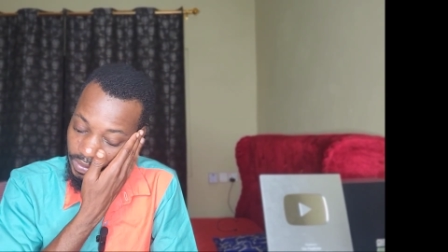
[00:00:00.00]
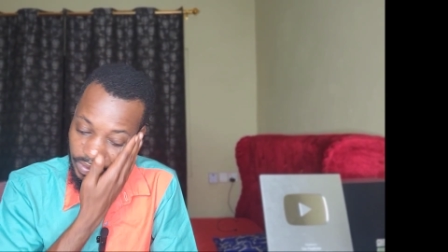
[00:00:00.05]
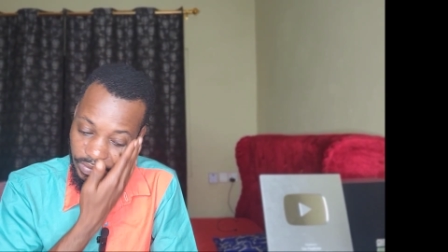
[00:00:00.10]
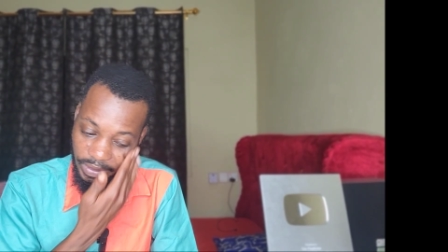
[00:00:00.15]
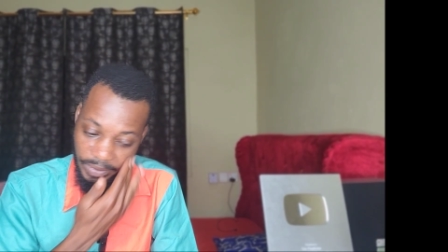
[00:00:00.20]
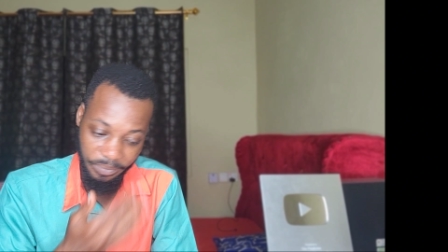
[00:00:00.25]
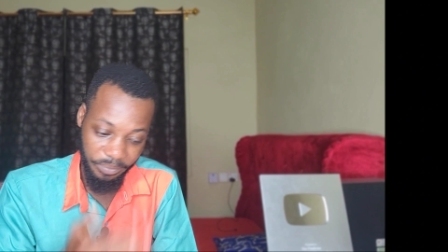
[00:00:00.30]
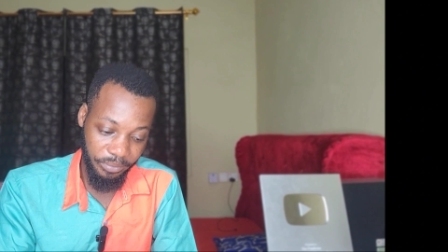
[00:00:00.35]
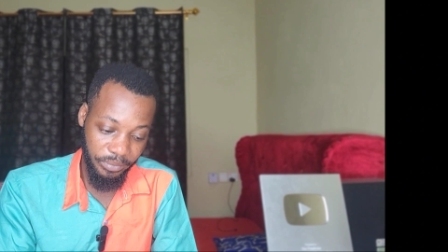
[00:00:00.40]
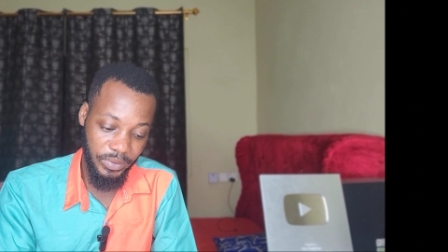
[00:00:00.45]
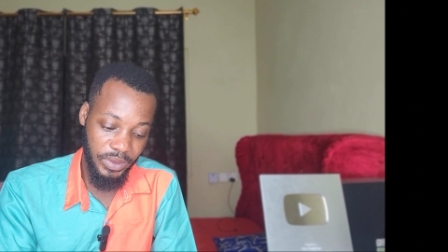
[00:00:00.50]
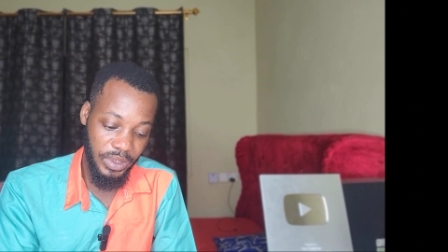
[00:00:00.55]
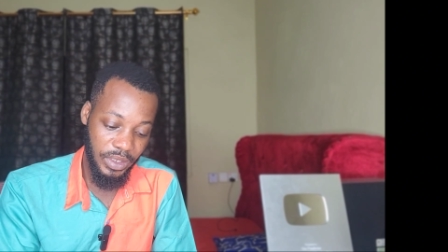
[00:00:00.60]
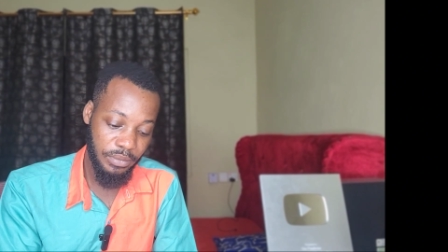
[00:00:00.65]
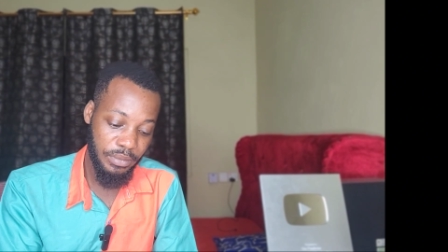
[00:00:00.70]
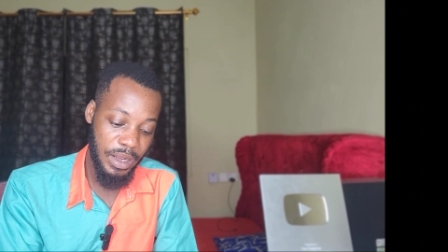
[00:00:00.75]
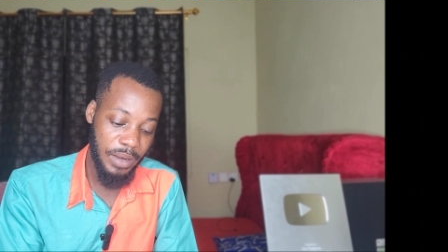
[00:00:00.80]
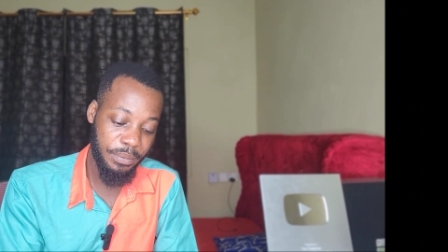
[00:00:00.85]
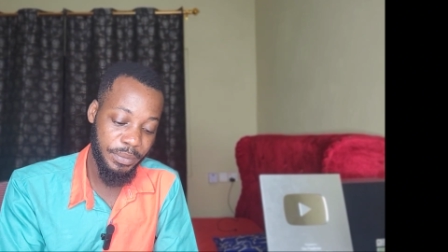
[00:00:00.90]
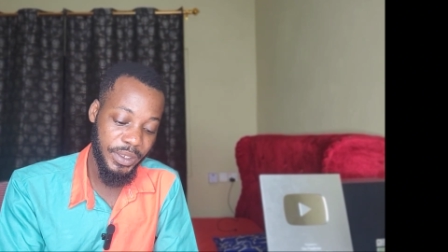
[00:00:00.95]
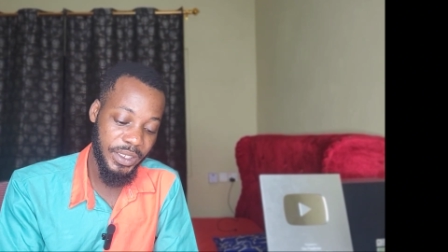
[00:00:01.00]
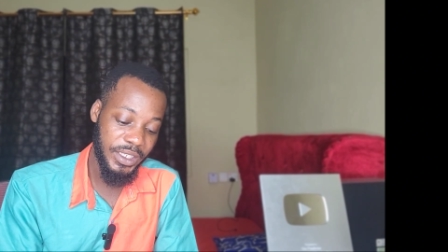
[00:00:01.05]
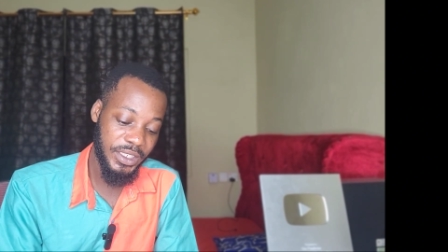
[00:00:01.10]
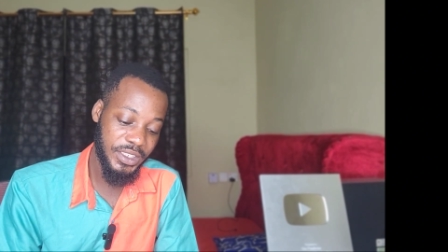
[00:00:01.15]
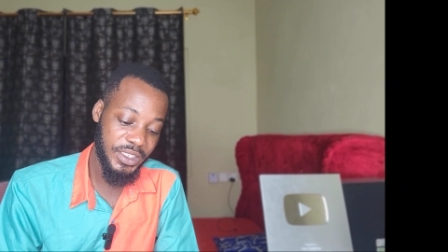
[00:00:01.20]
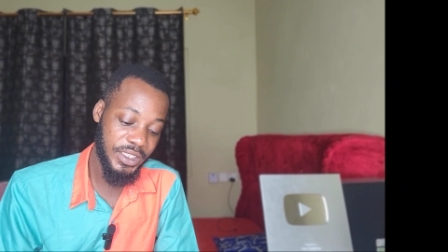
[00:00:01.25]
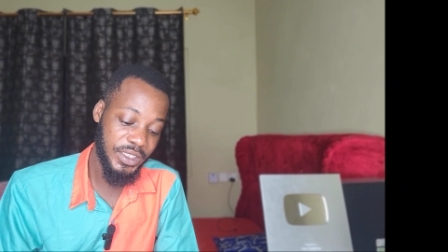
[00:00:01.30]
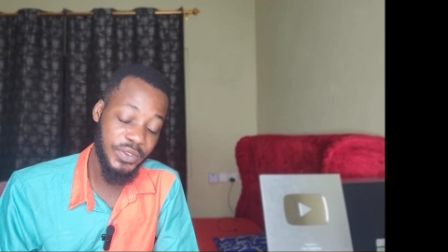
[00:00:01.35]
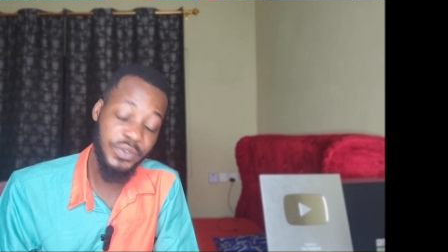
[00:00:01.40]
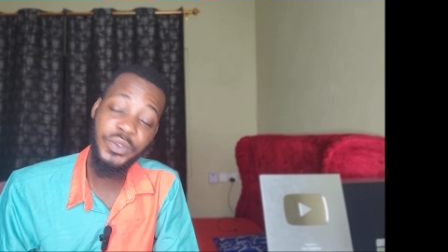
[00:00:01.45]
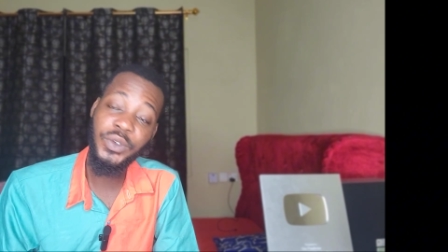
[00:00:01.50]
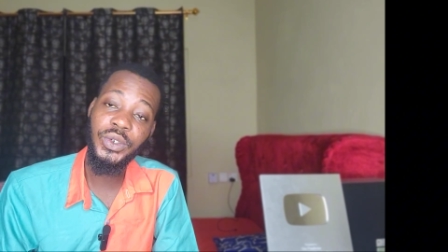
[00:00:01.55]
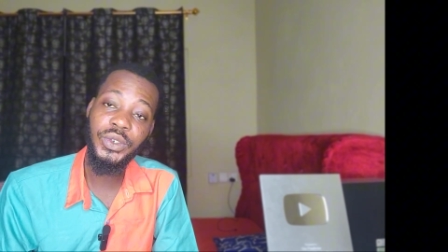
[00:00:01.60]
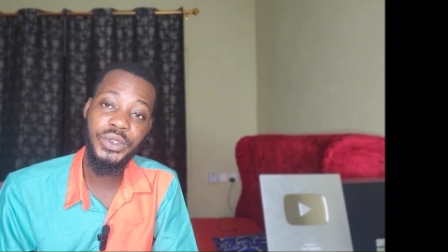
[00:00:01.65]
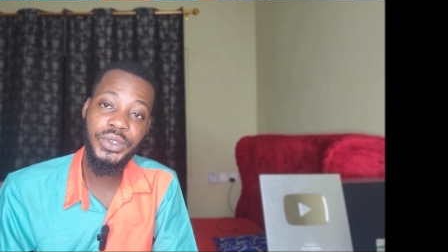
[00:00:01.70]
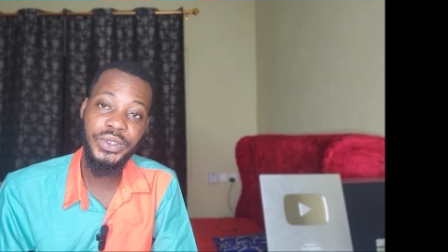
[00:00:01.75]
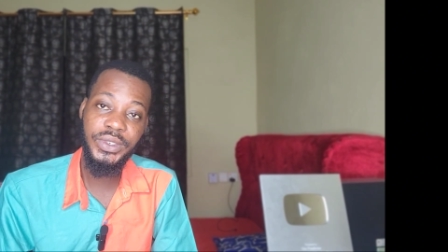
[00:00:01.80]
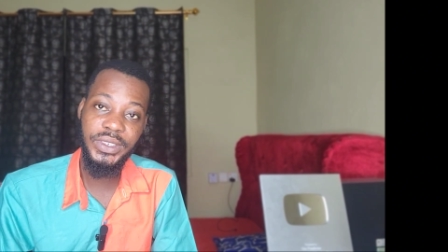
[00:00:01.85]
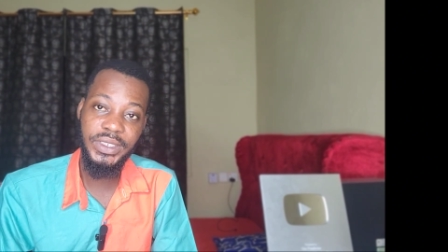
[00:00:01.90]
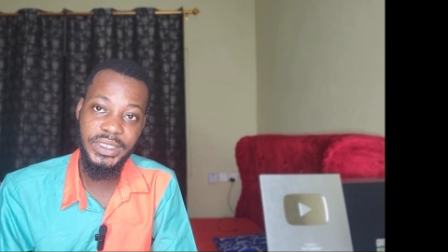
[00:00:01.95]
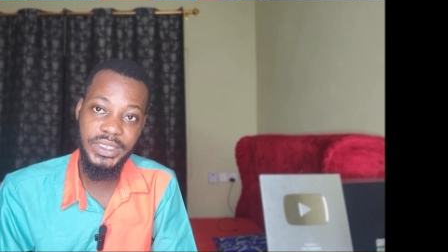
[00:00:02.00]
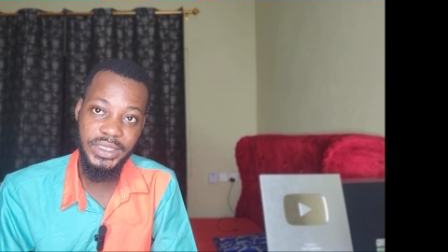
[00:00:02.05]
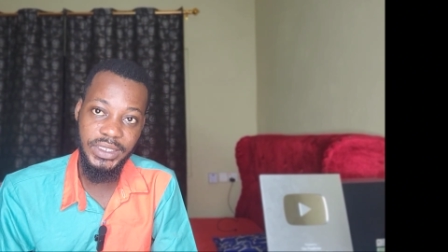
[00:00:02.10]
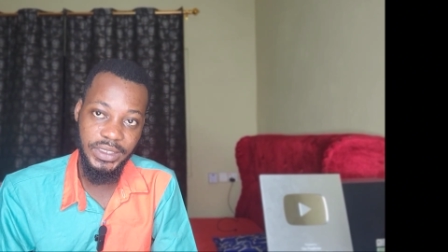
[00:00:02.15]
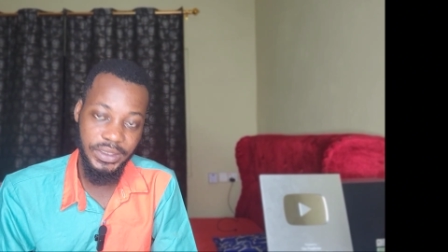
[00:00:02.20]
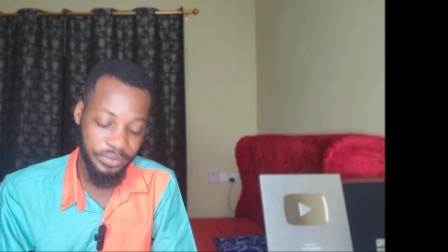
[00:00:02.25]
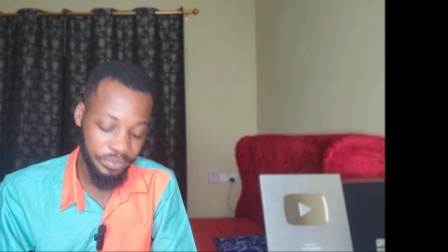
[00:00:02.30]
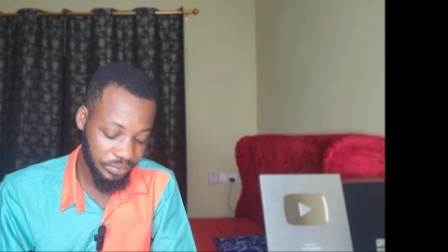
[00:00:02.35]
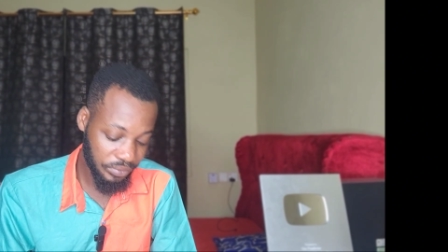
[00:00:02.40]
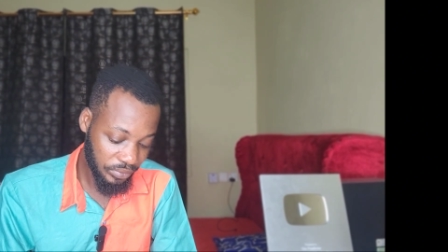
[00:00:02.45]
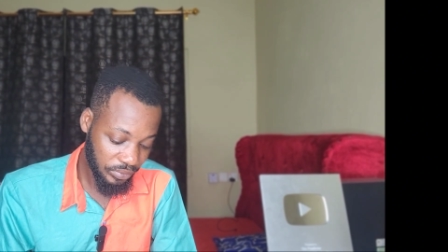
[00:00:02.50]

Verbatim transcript: All right, my predictions for today.